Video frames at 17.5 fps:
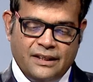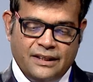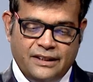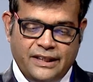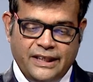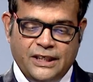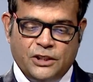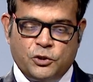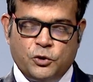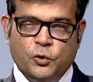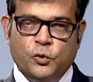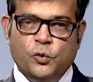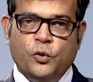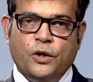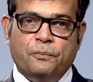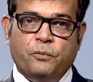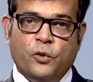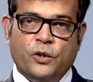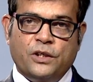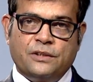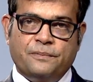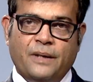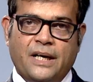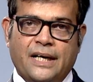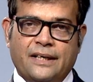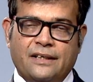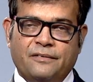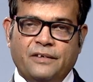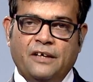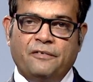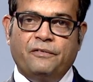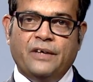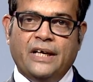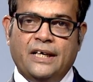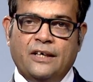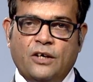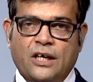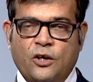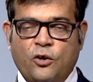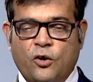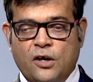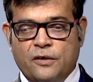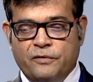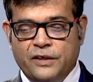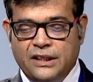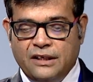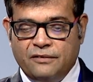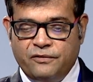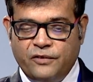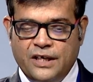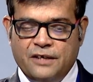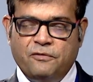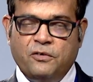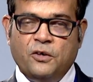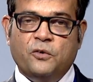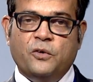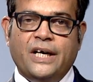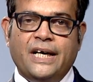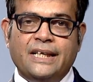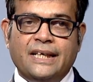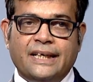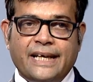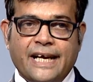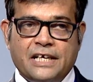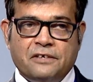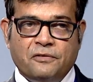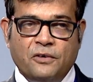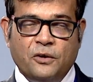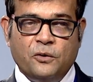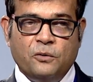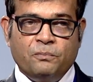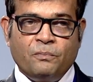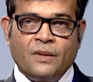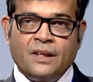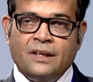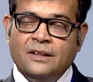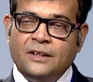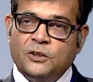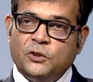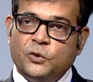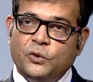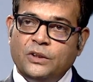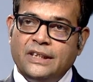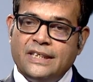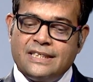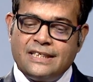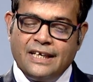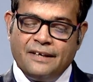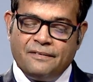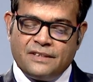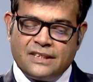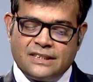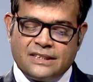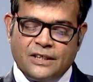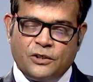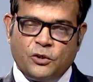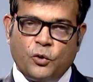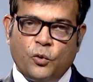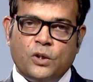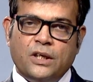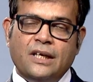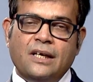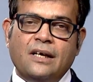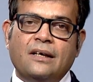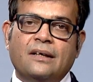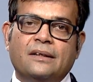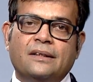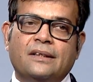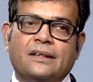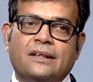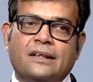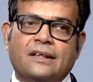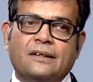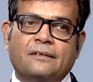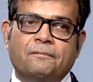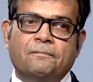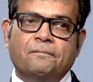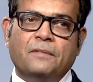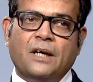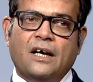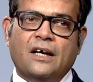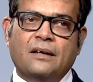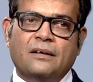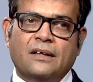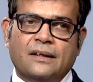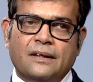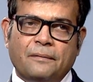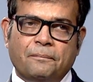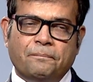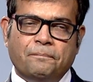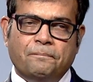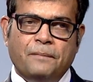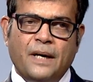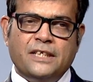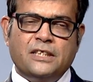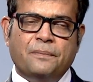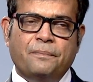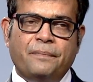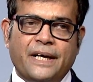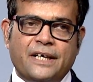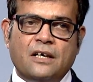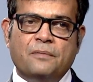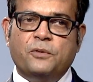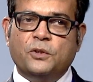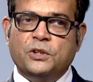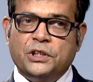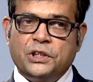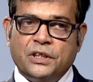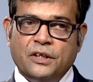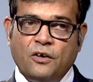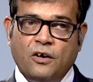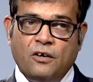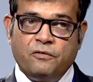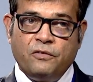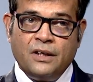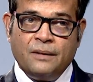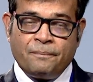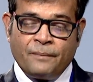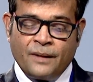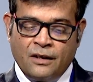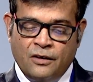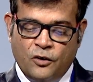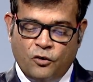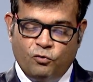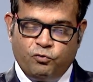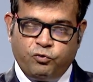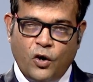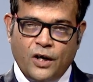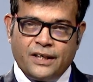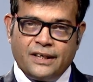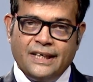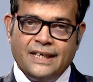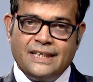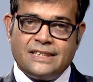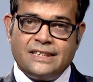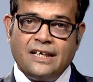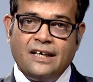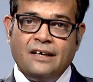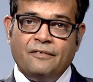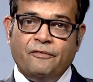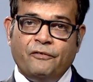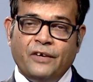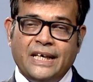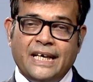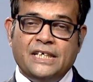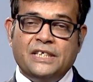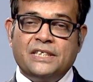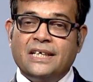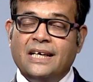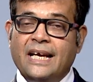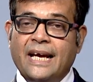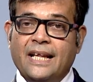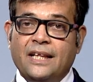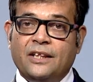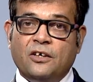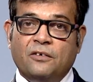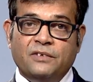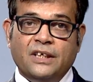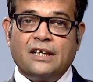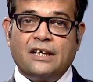these two reports part, if and along with the fund flow and the cash flow, so this gives us a total a much better position of what is the financial health of the